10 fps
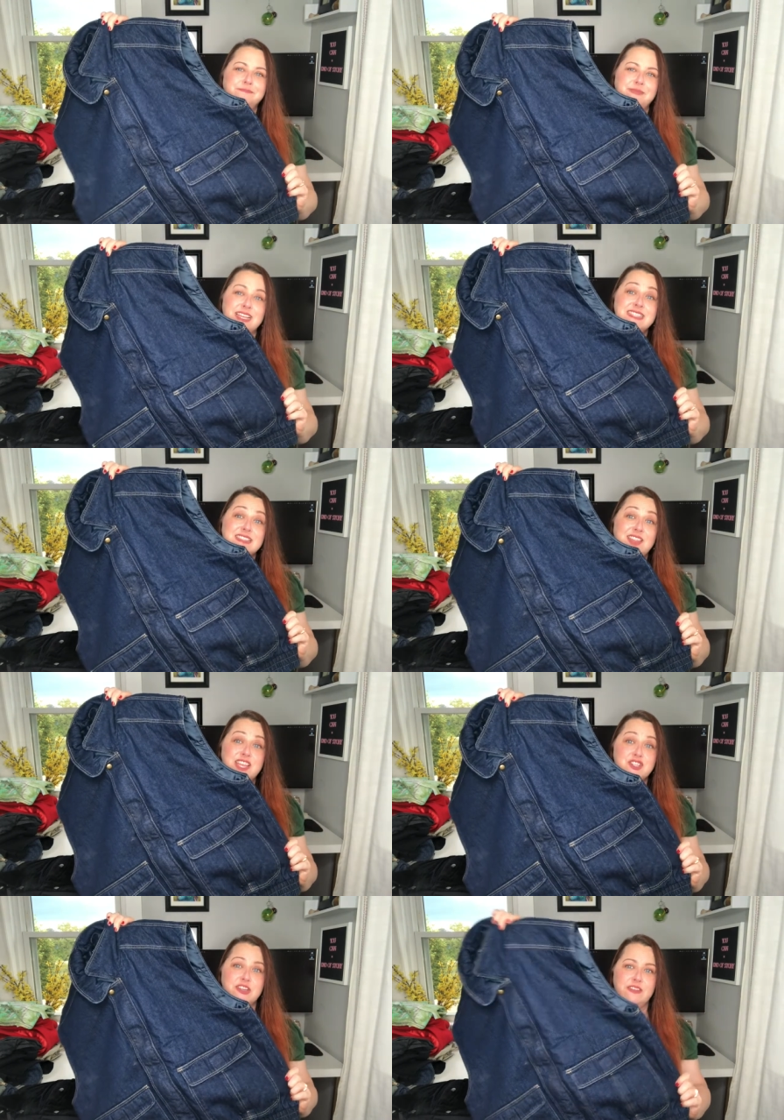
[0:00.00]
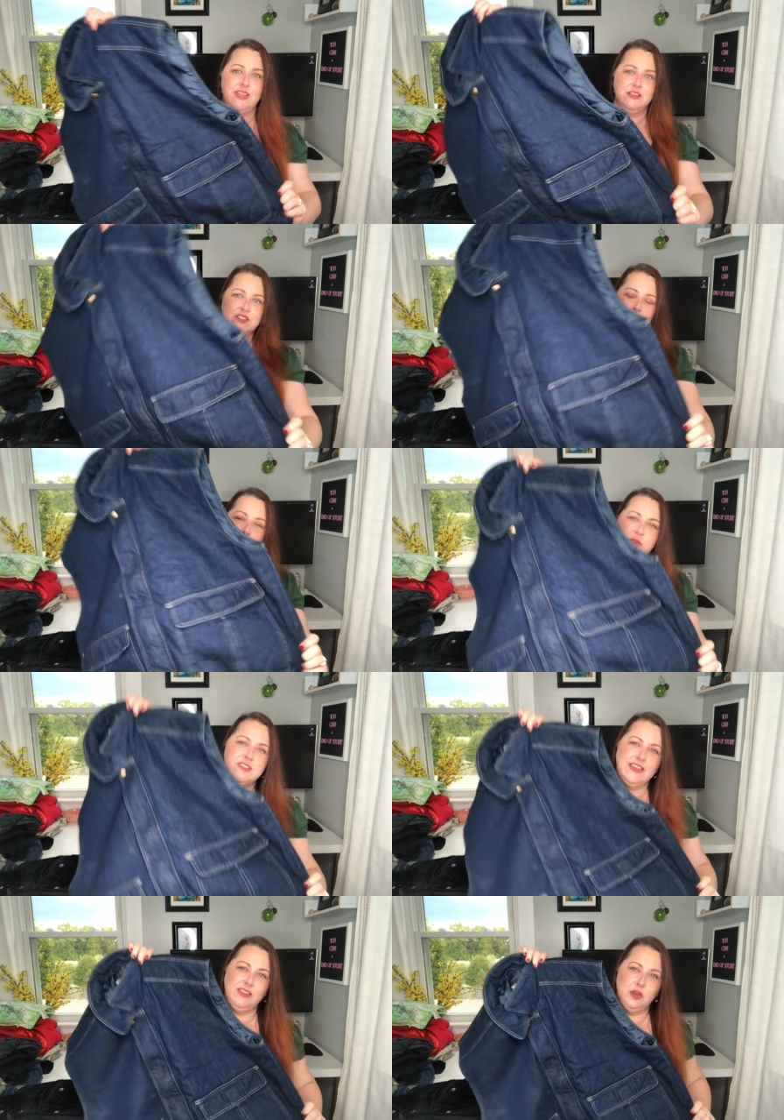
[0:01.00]
insulation in there. So almost
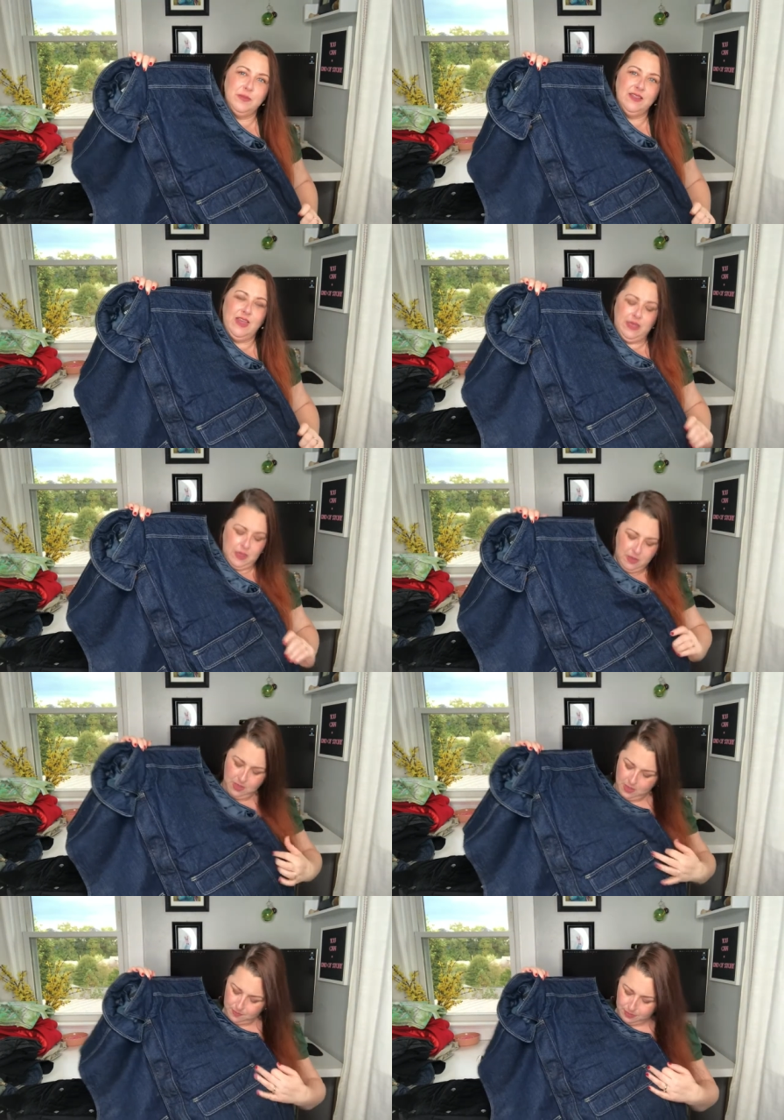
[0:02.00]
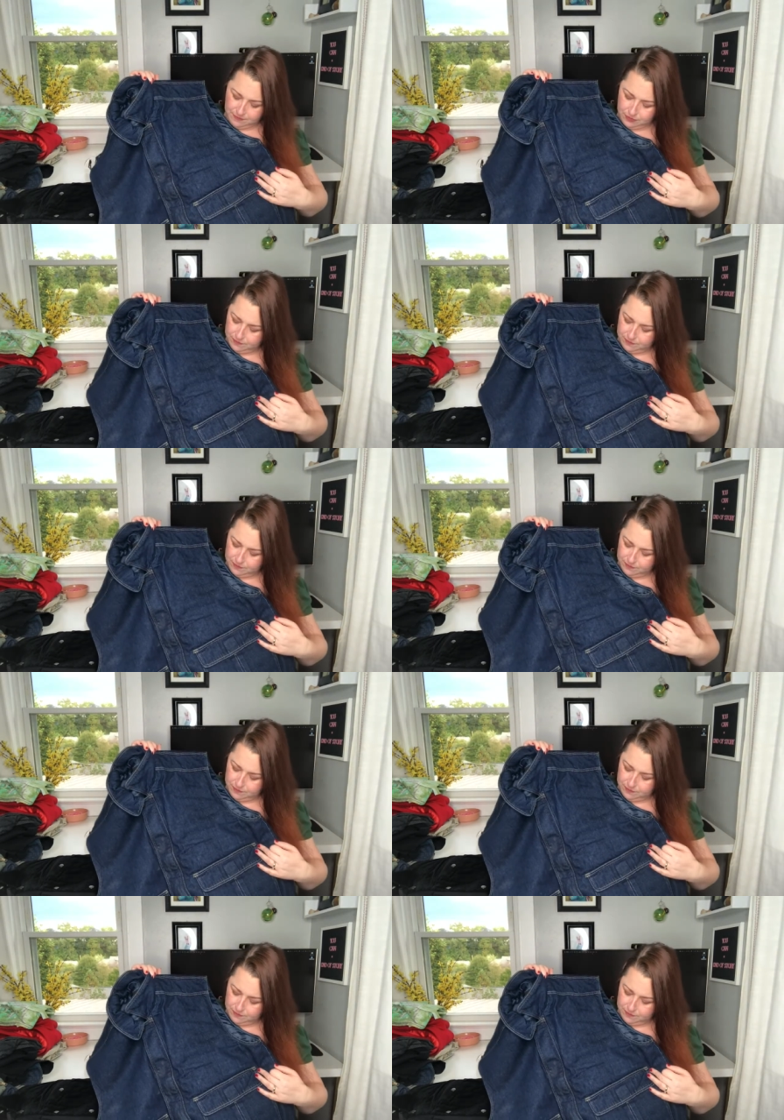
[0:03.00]
like a little bit like a puffer